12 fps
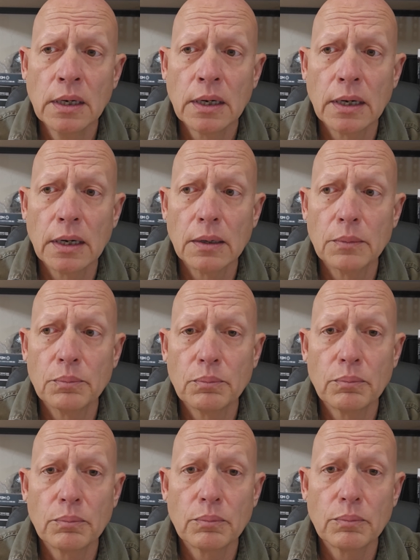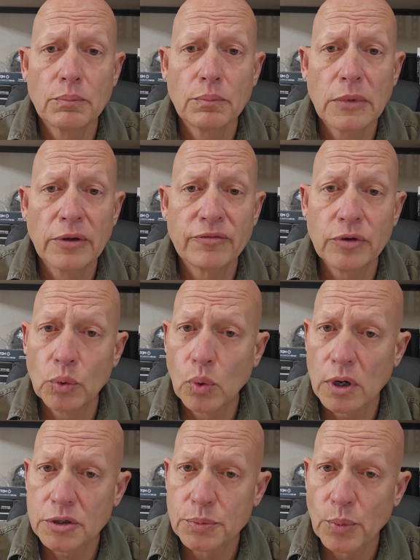Um, if you
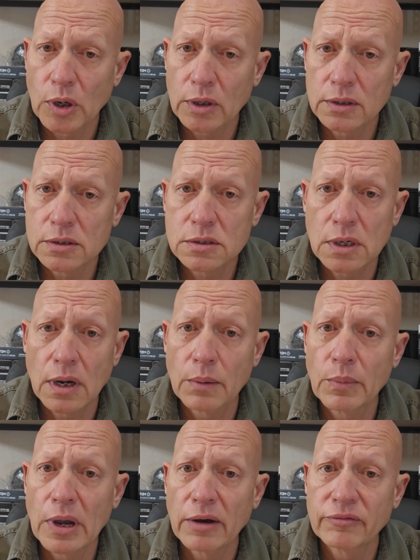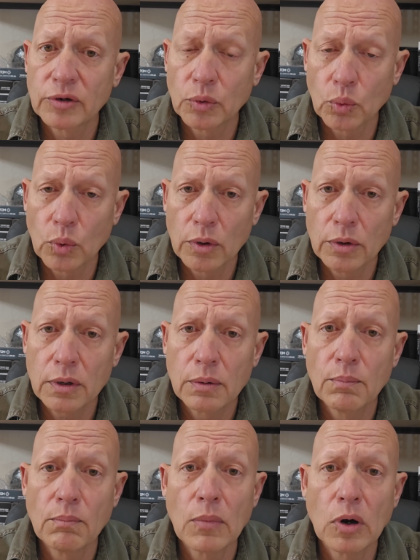watch Mark and Sam After Work,
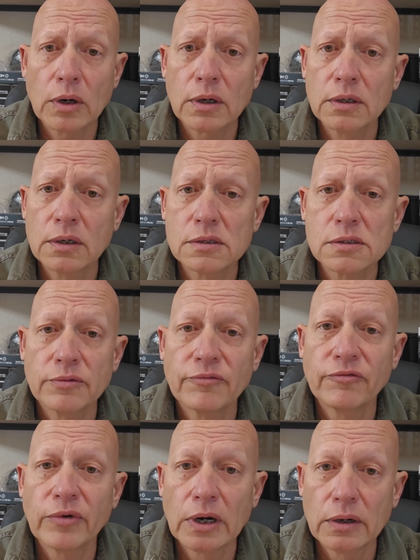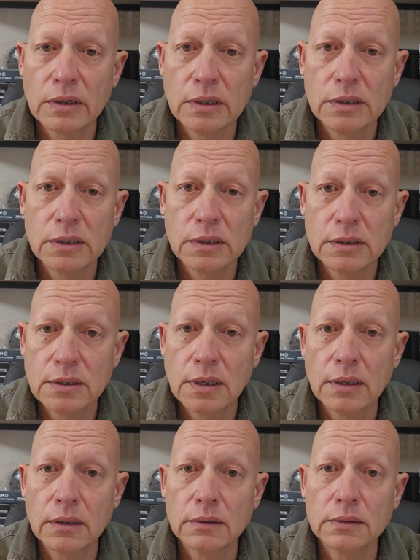Mark does a very
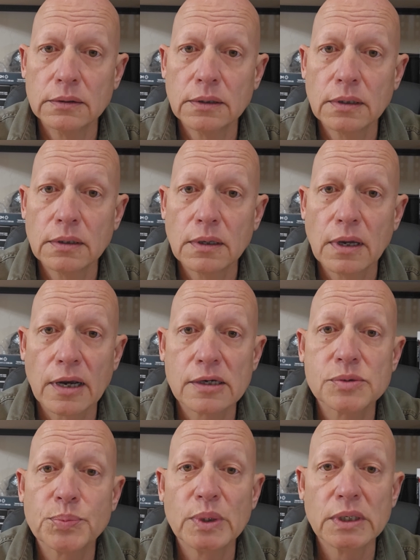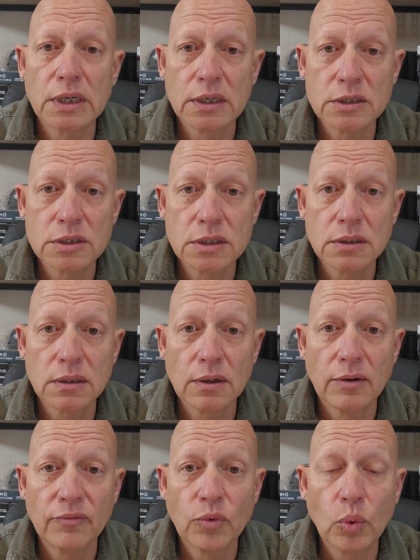detailed explanation
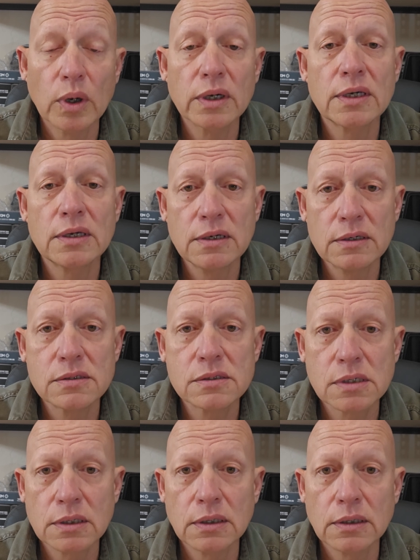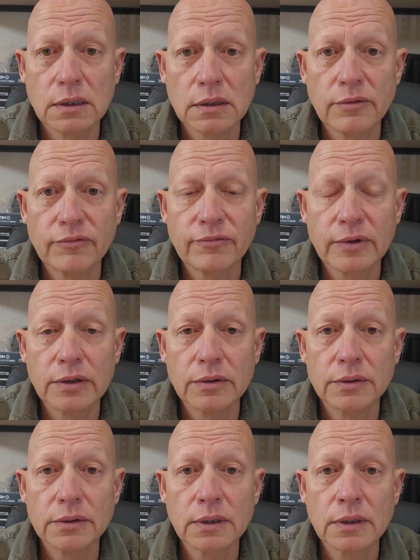of what he's seeing in the
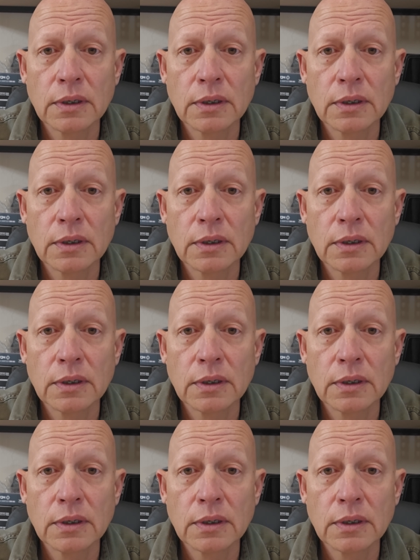field.